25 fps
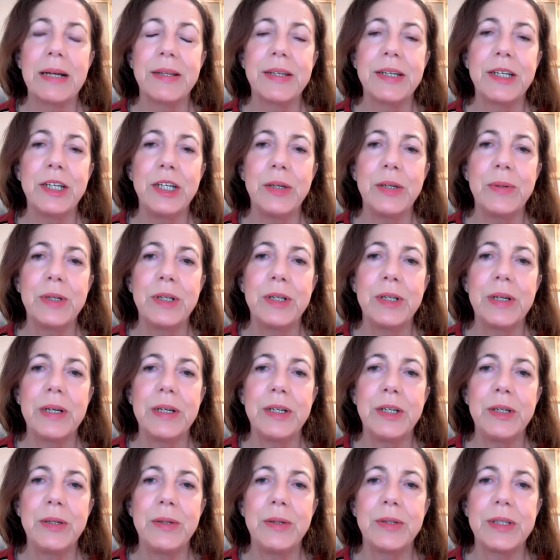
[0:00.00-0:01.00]
I think
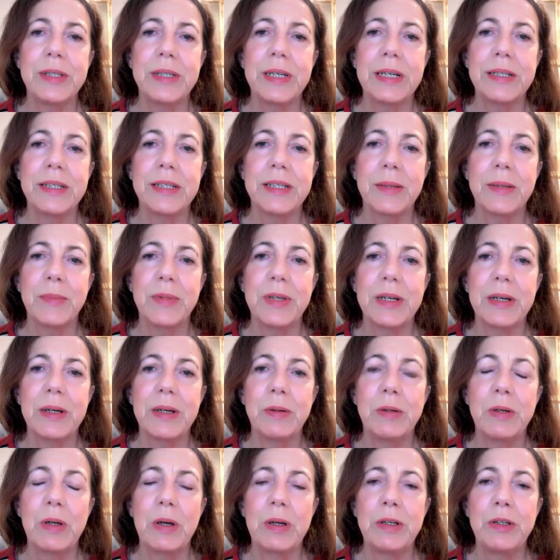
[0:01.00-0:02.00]
you said
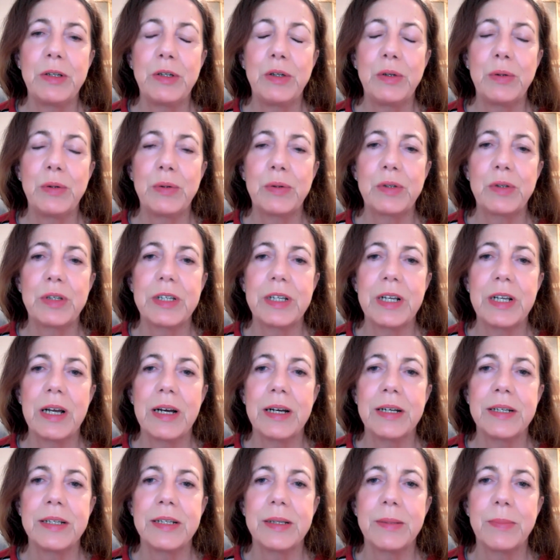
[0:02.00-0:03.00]
something in your
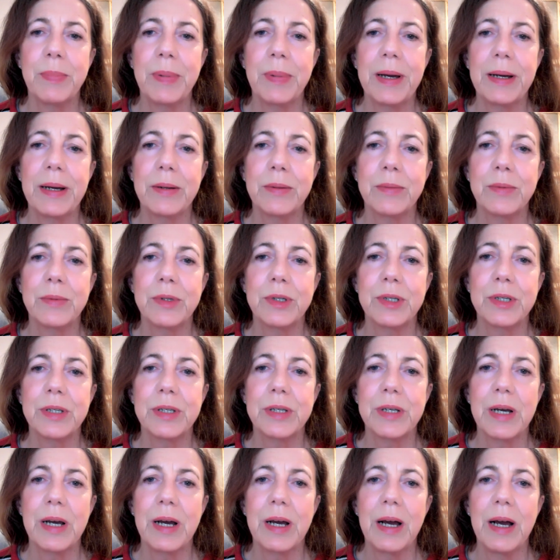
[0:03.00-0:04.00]
slides about
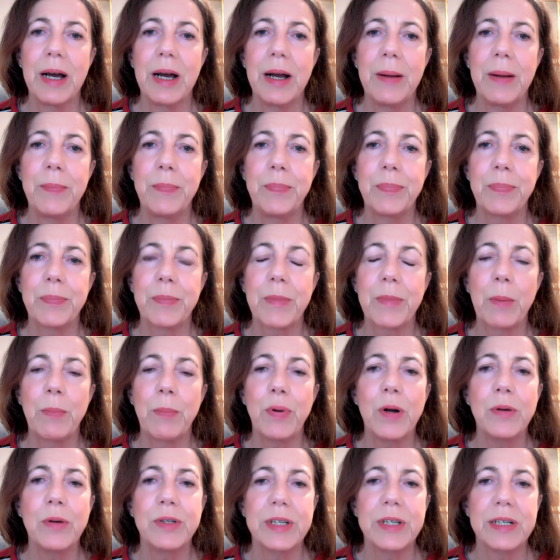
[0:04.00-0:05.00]

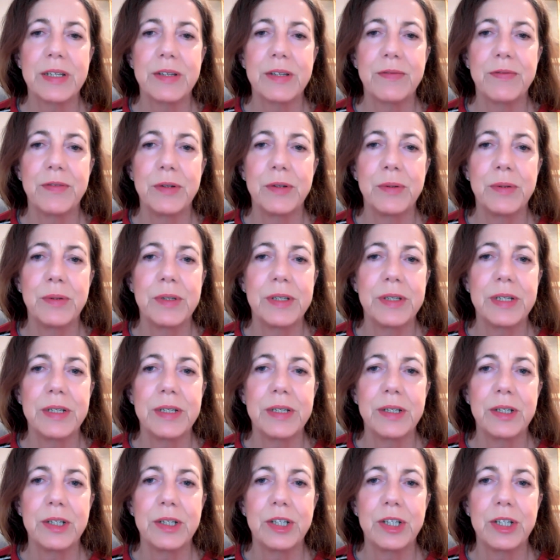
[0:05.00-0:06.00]
processed foods,
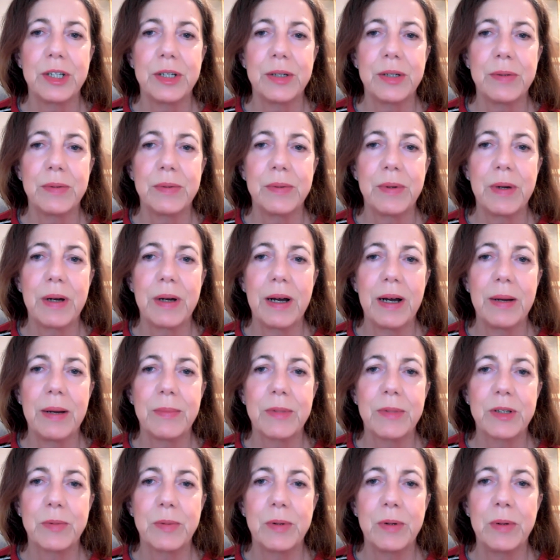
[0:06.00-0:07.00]
didn't you?
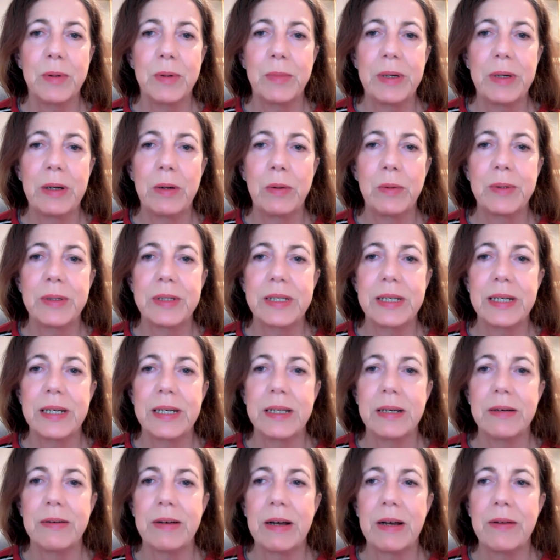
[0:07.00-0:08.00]
Because we always hear
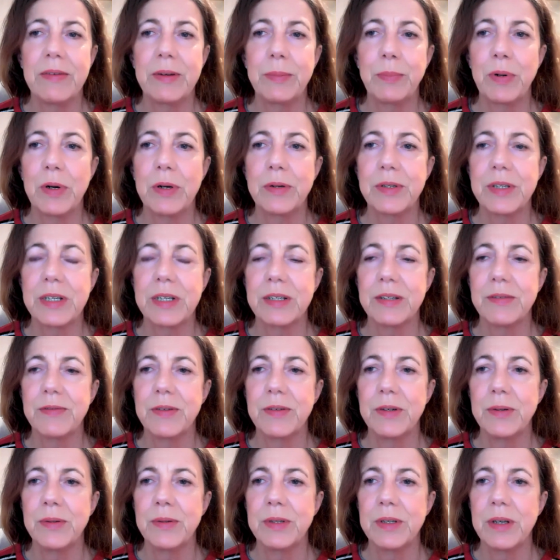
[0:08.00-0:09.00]
that heavy processed
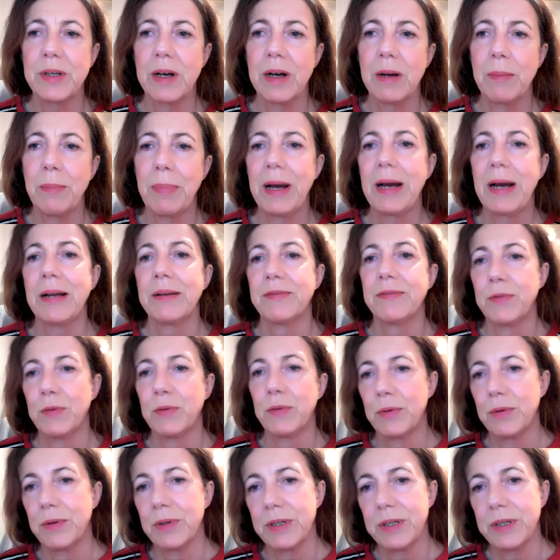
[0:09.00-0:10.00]
foods are bad
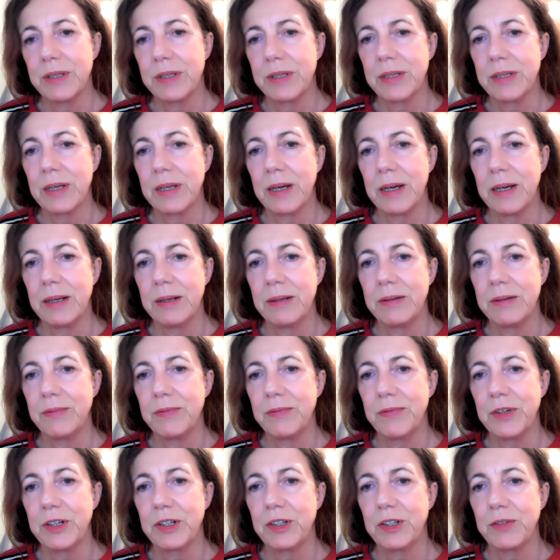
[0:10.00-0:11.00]
for us and
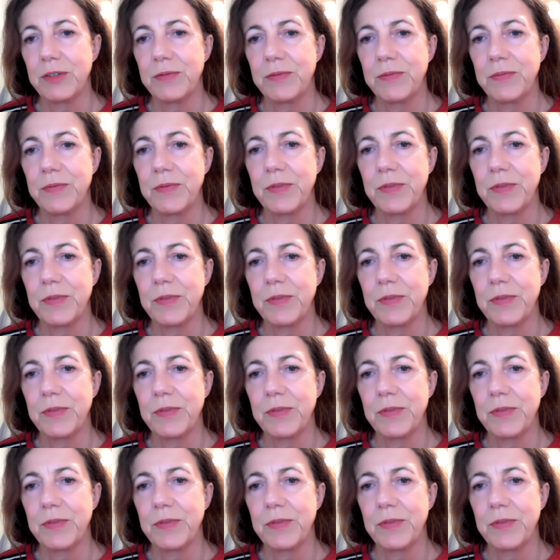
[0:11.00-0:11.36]
fresh